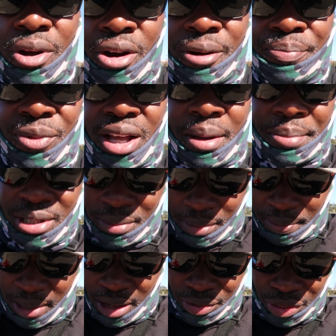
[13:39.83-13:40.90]
we are. It's
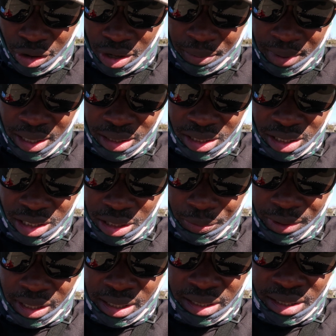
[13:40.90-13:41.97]
been about 30 minutes since the
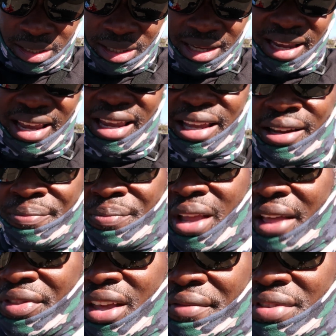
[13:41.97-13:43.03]
release, and
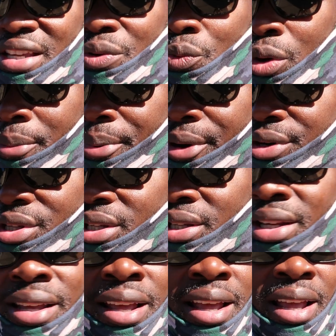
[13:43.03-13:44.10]
I think I've seen one
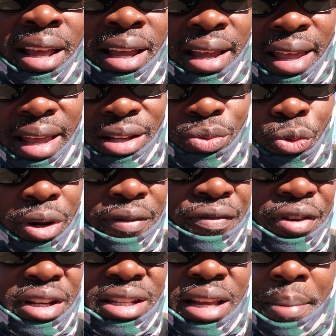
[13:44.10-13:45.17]
person catch one
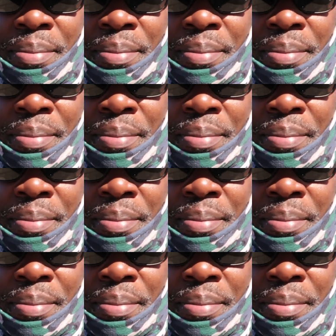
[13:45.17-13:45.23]
fish.